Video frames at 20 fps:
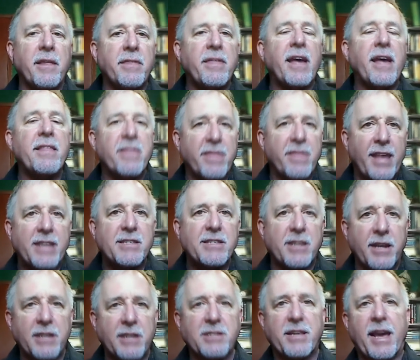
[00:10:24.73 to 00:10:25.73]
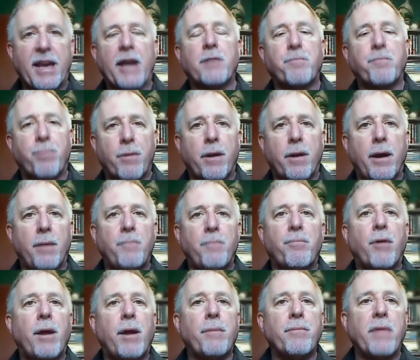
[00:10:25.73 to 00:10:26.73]
and that's an exact
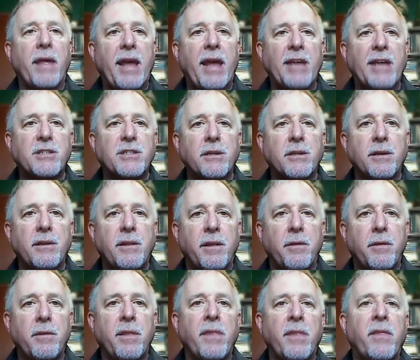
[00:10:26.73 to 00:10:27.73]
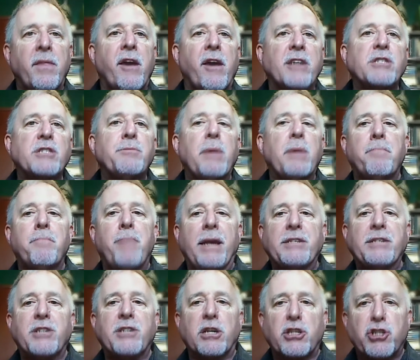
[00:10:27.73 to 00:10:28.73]
problem that there has to be a
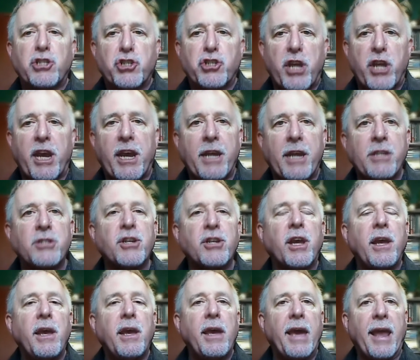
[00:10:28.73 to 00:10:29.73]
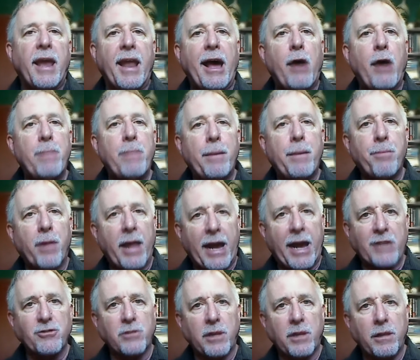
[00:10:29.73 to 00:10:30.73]
basic change in how people
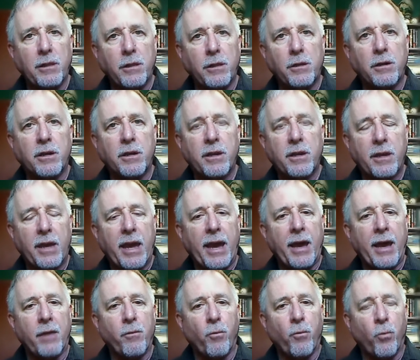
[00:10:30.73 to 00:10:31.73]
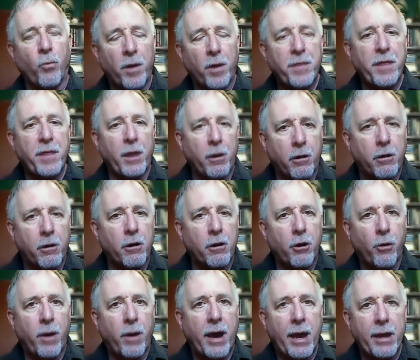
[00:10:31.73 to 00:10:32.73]
actually look at what the
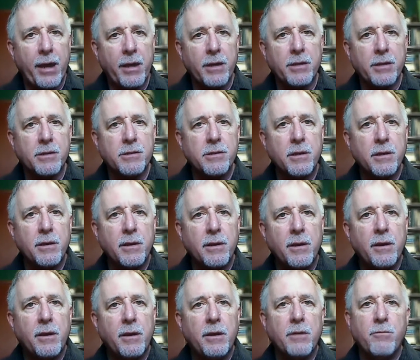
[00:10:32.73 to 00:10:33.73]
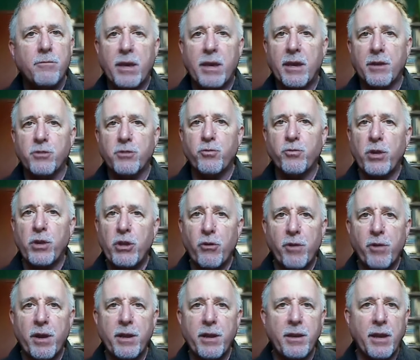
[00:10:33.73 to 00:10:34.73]
ROI is. Because when
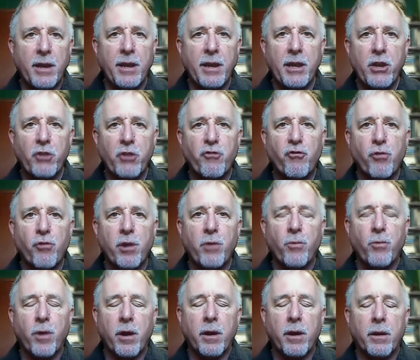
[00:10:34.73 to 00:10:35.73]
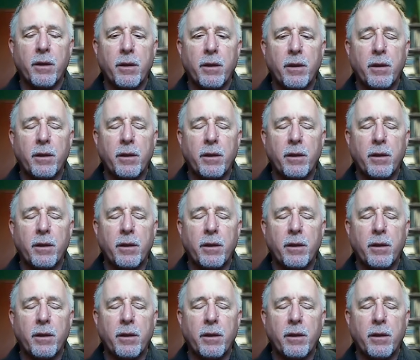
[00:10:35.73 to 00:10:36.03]
you're in an industry where